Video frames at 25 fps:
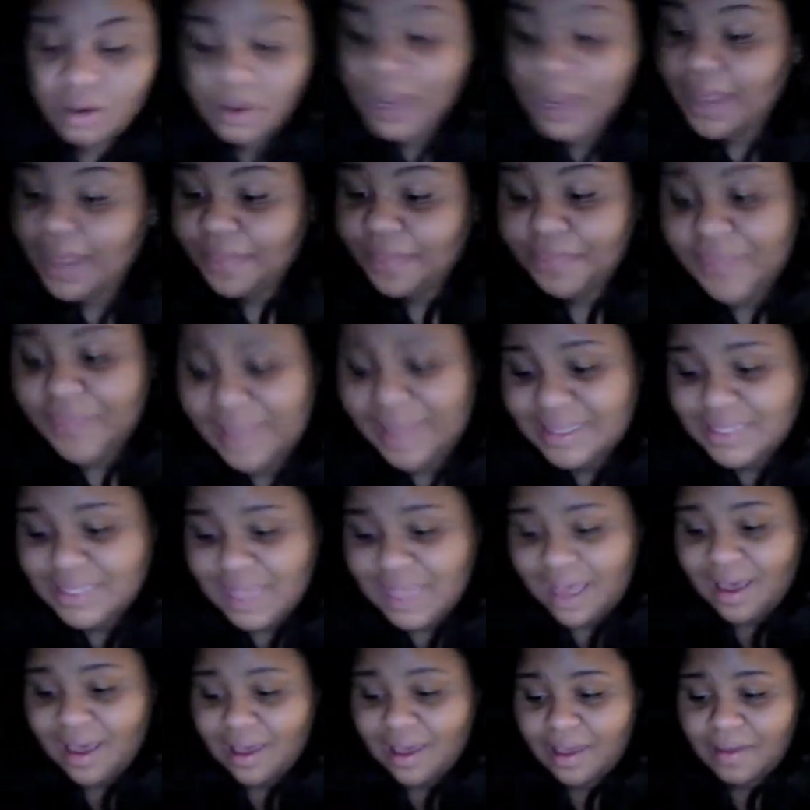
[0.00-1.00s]
At that
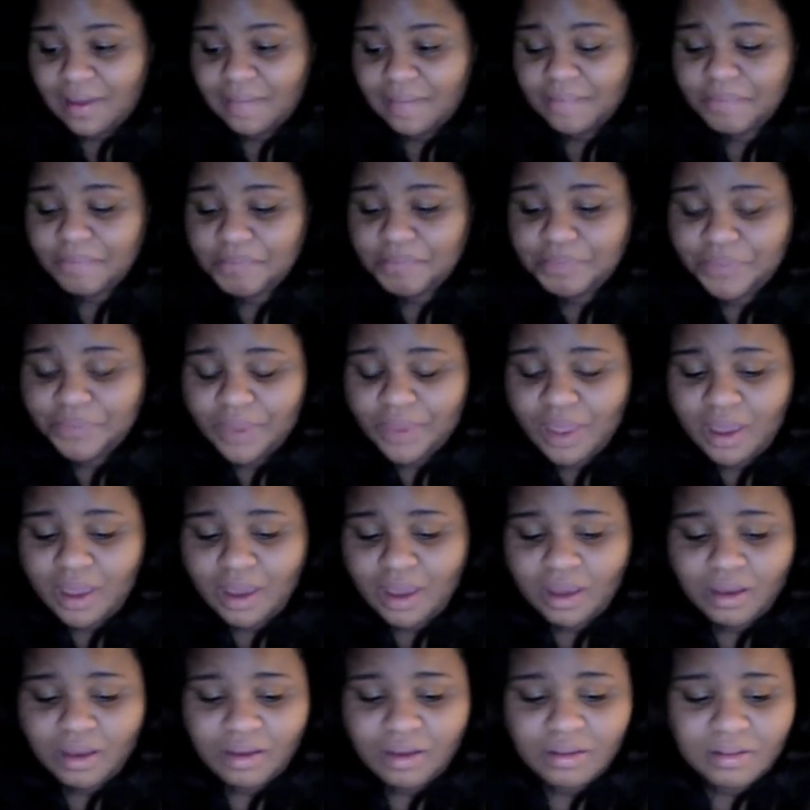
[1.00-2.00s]
time.
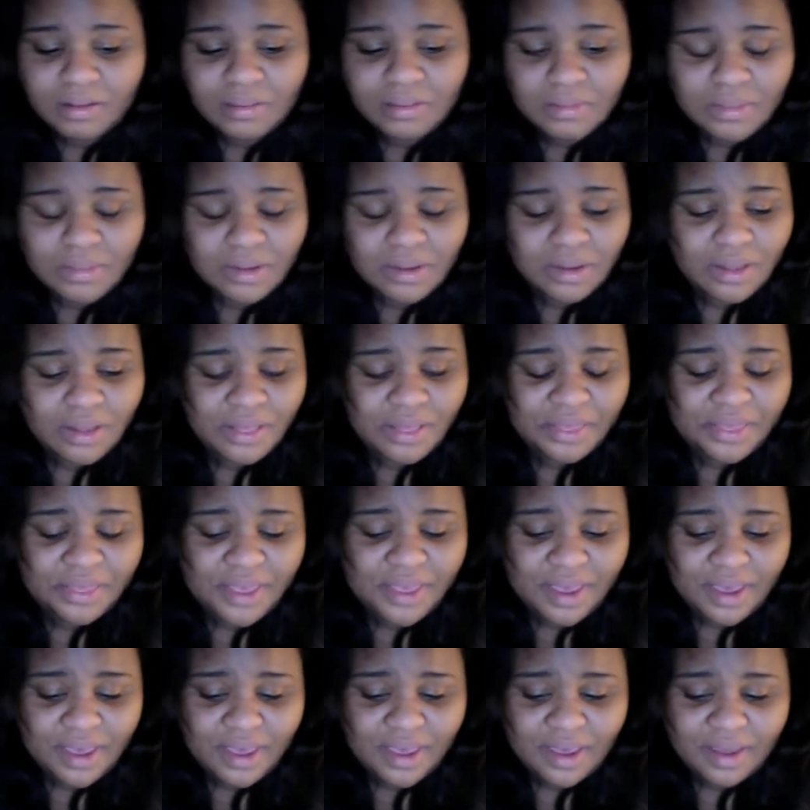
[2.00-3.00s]

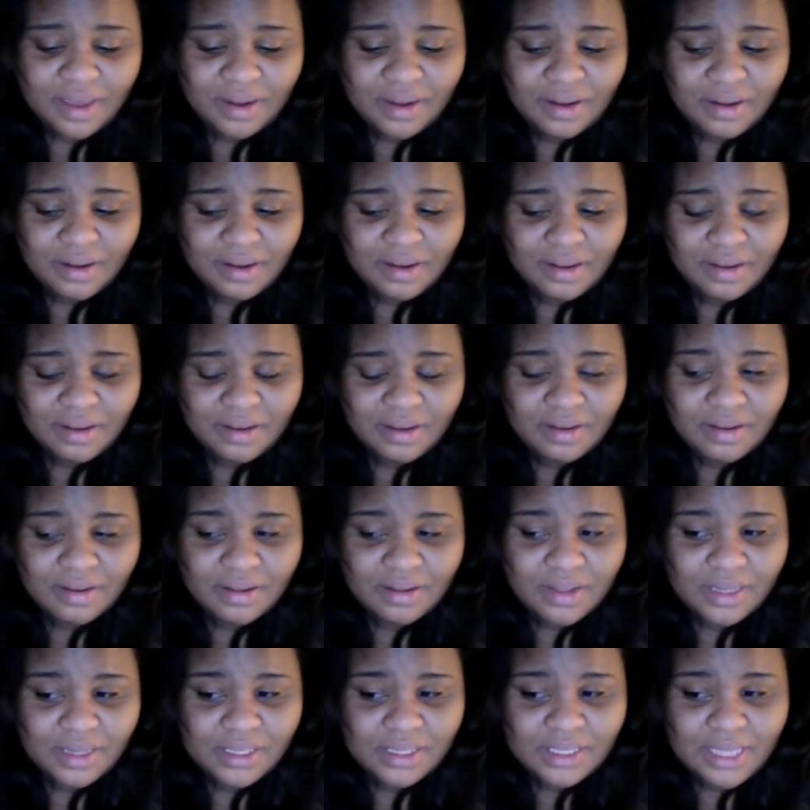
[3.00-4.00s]
Then,
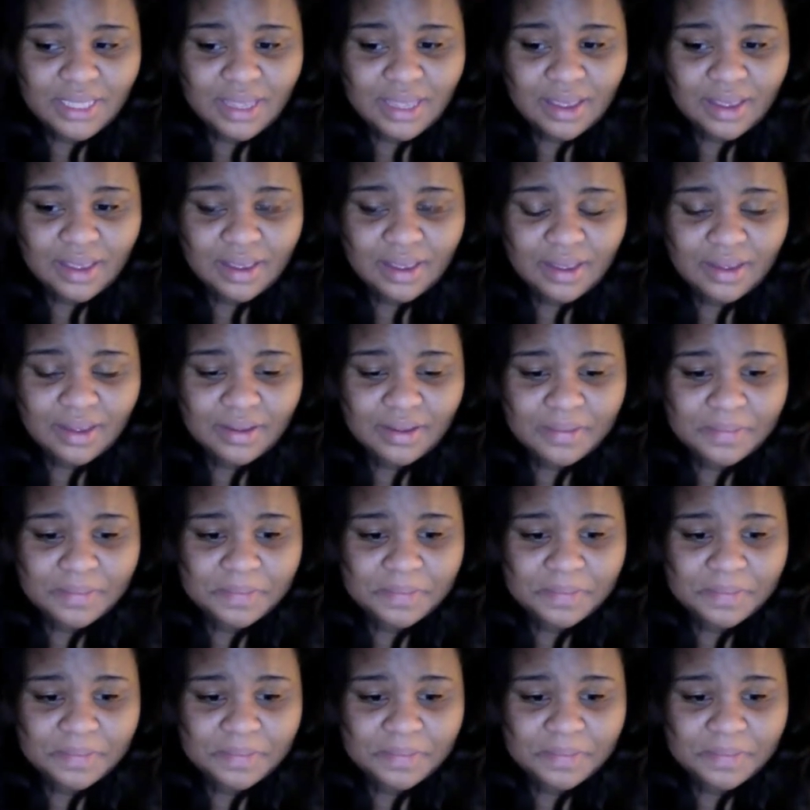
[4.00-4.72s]
let's say,